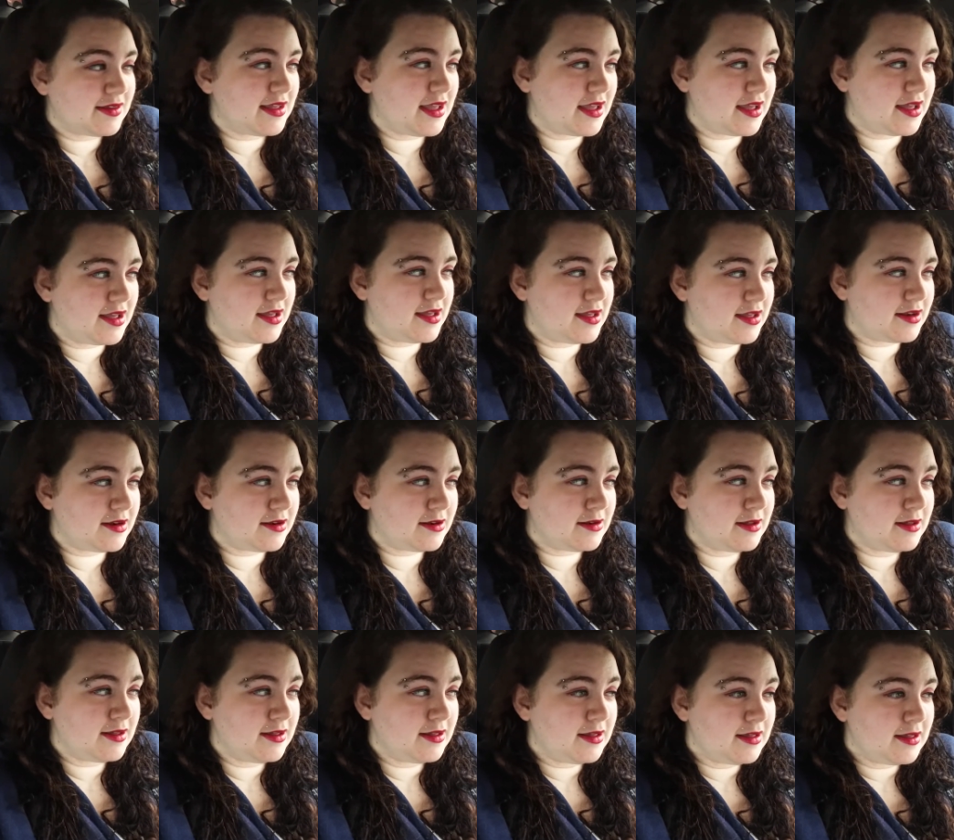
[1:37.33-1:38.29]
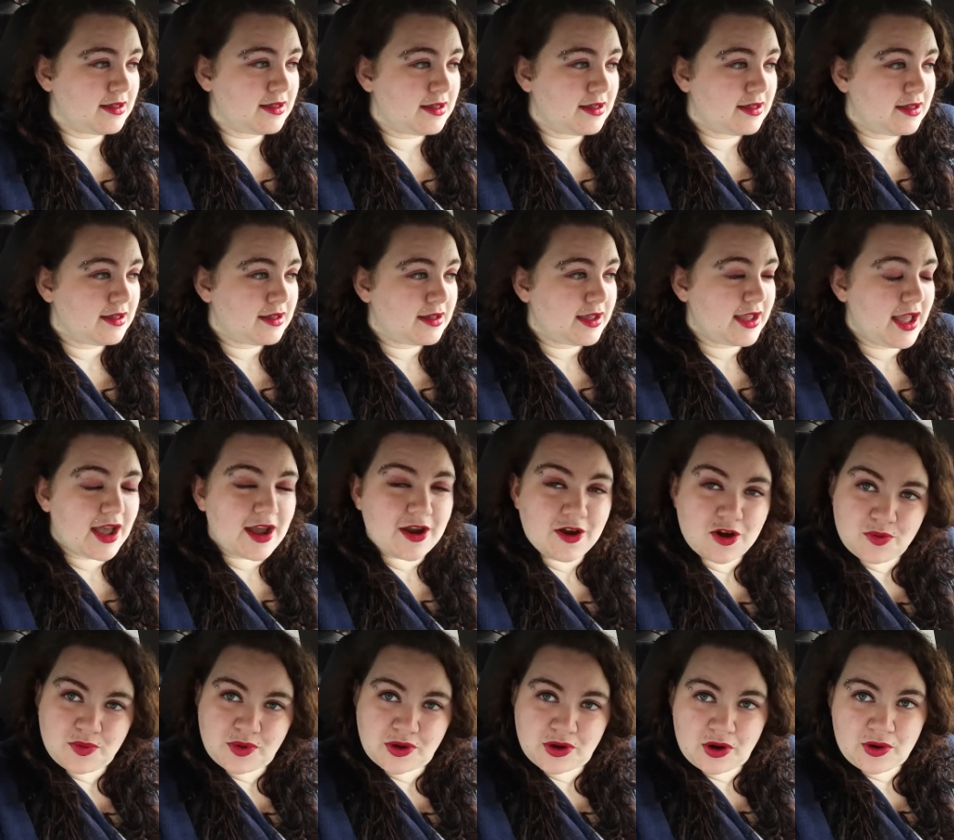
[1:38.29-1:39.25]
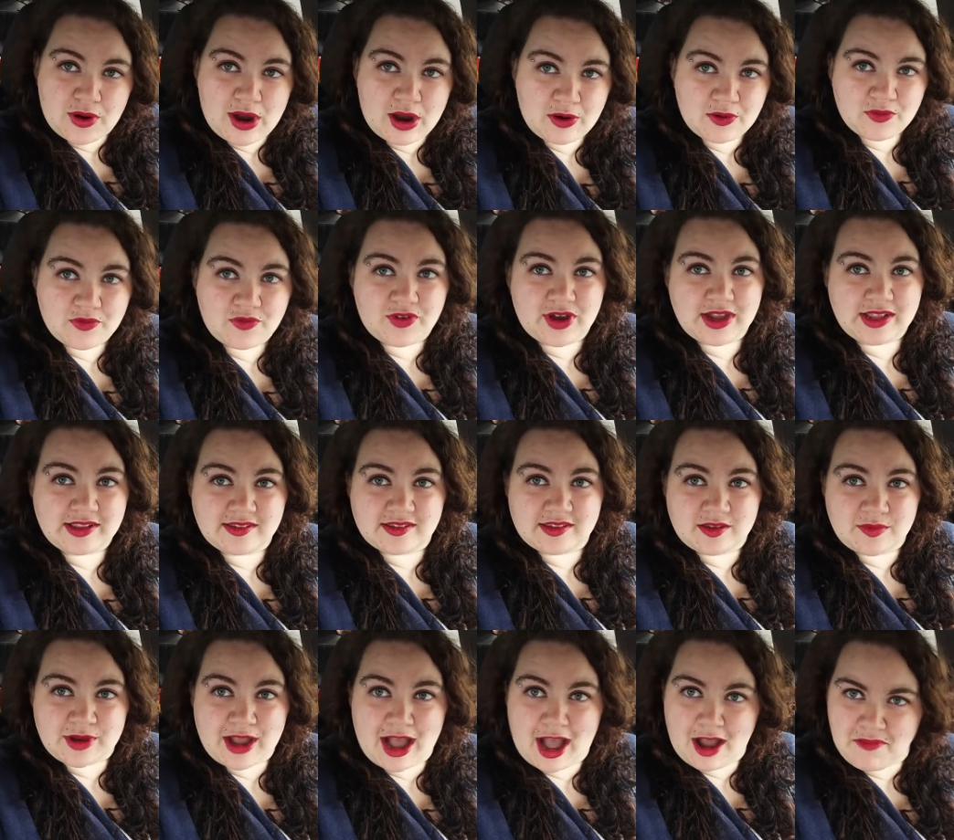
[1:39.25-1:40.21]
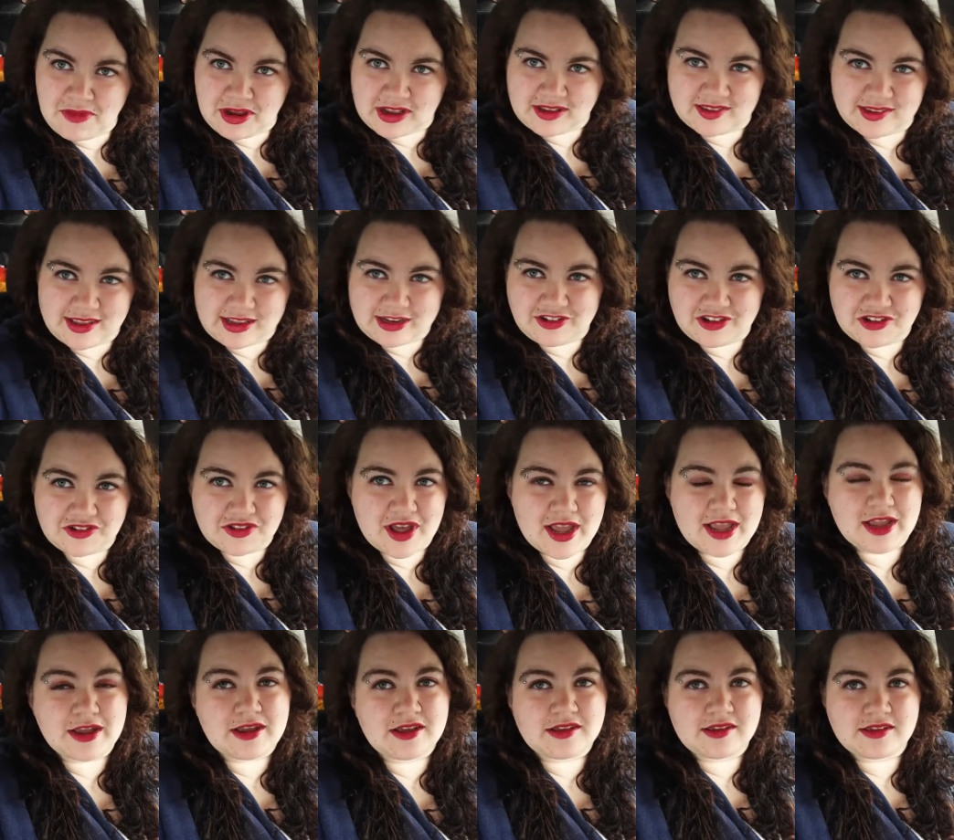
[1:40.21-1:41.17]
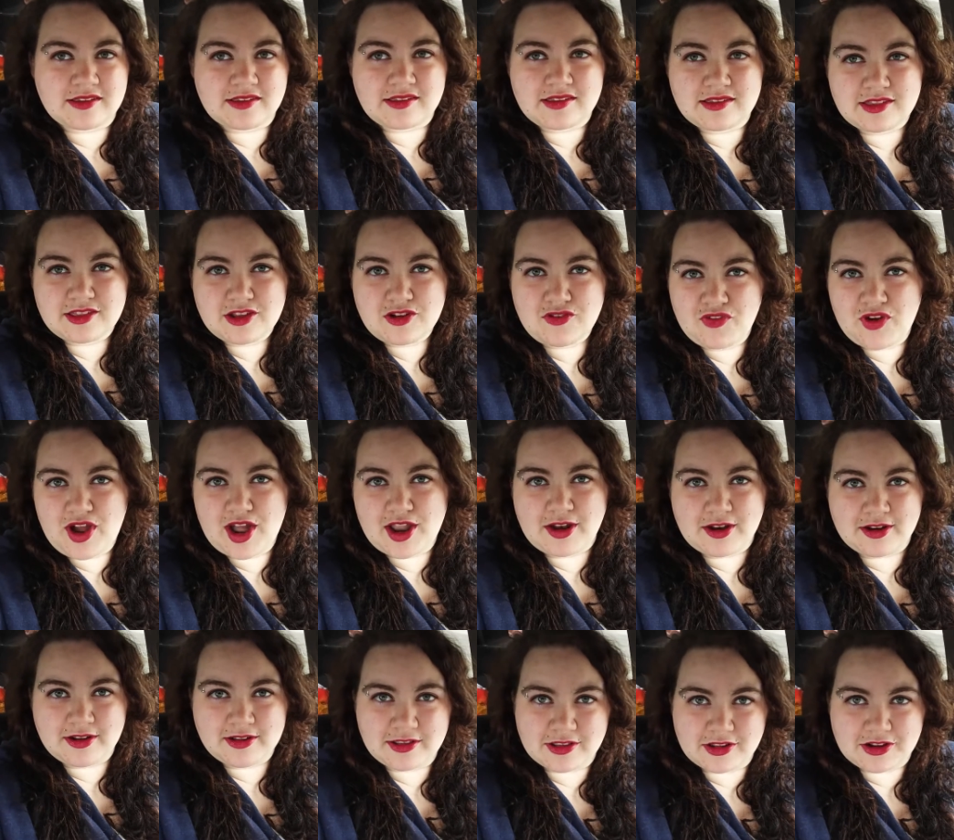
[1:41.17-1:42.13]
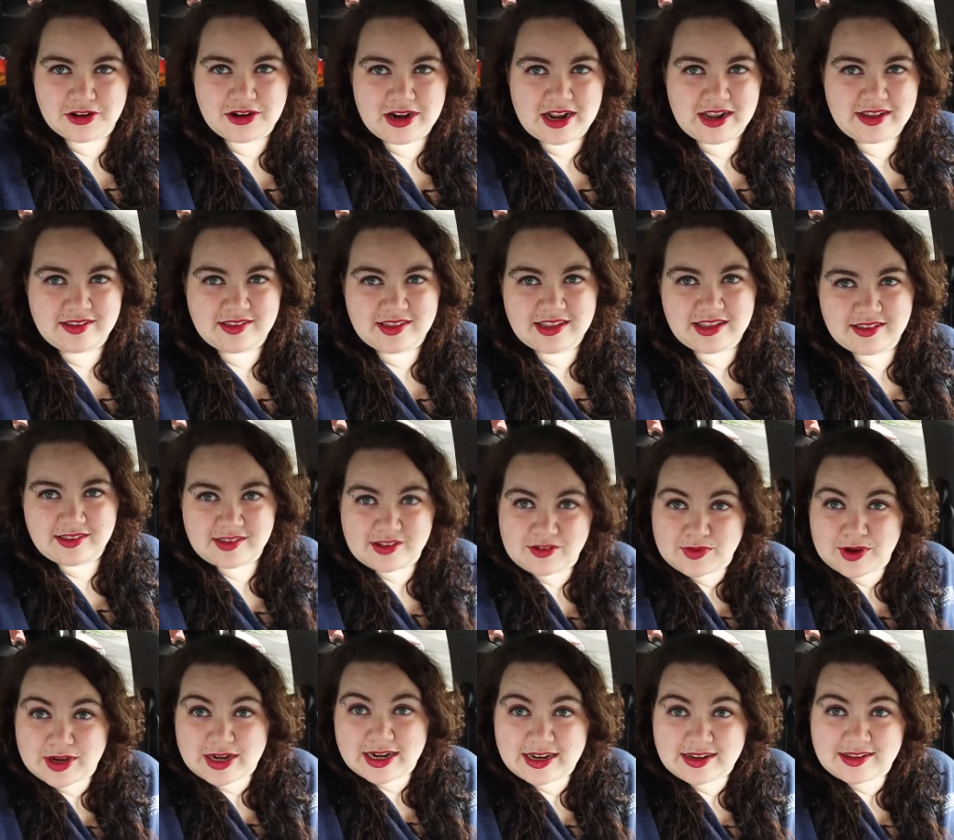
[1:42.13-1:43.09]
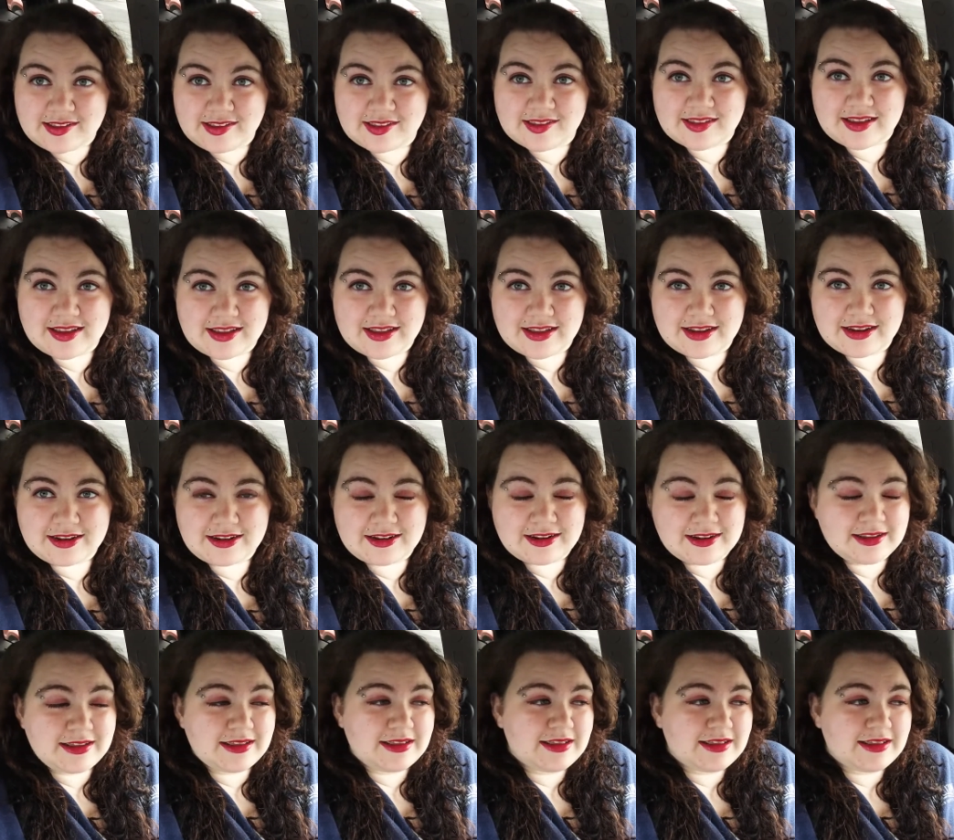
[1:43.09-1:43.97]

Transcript: And yeah, I hope you go out and find some comics that you like because they're fun. They're nice, easy reads. And